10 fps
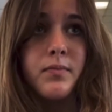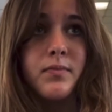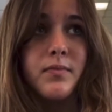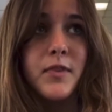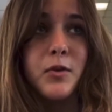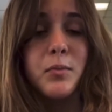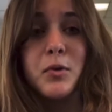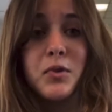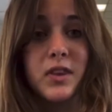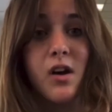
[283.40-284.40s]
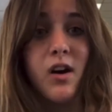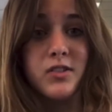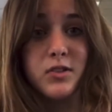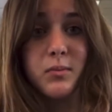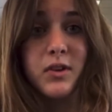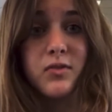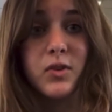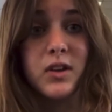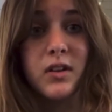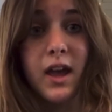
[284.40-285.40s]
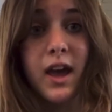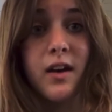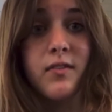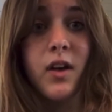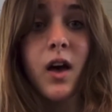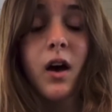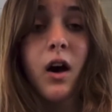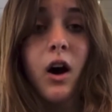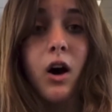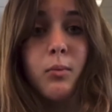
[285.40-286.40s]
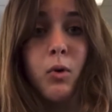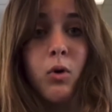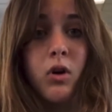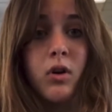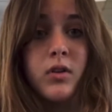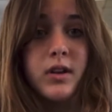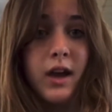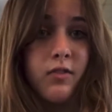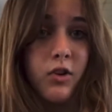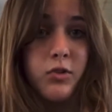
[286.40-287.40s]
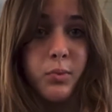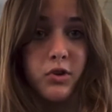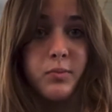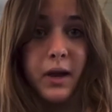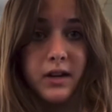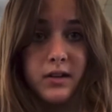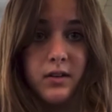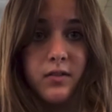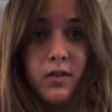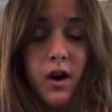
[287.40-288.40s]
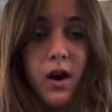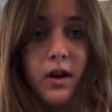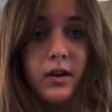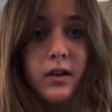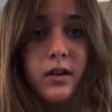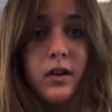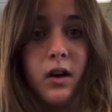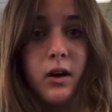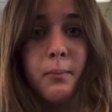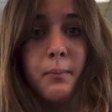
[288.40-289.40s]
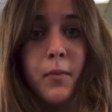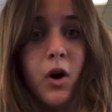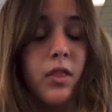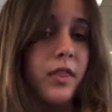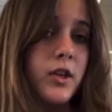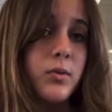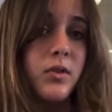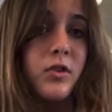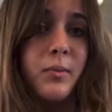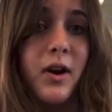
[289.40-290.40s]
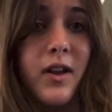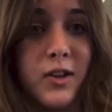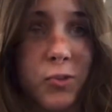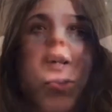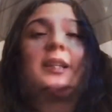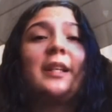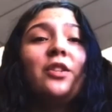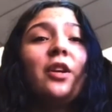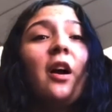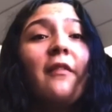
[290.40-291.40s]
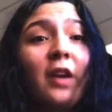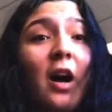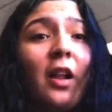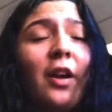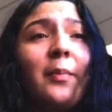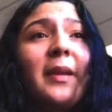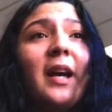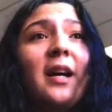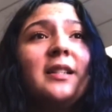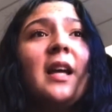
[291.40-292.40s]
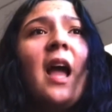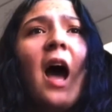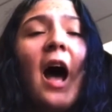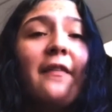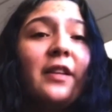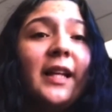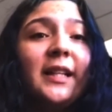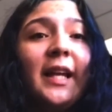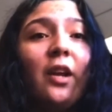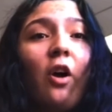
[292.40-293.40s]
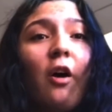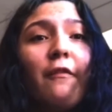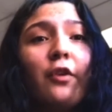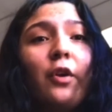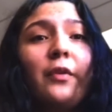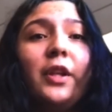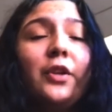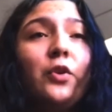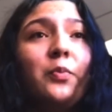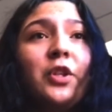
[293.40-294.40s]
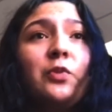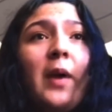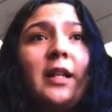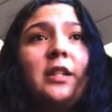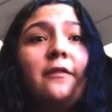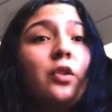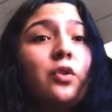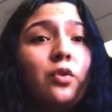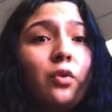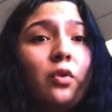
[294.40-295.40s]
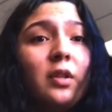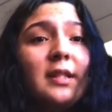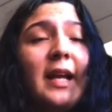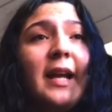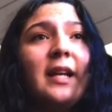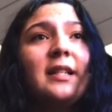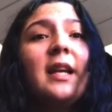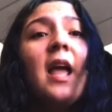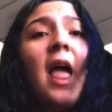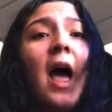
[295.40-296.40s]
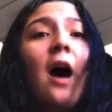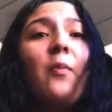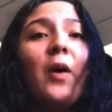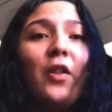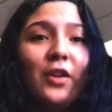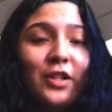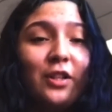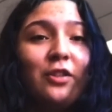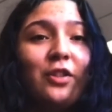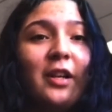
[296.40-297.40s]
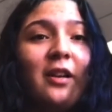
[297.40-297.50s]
it would be really awesome if we could have a more diverse perspective on um, all the things we learn about at school. Teacher of color because I feel like they could offer a really new perspective to schools and help other children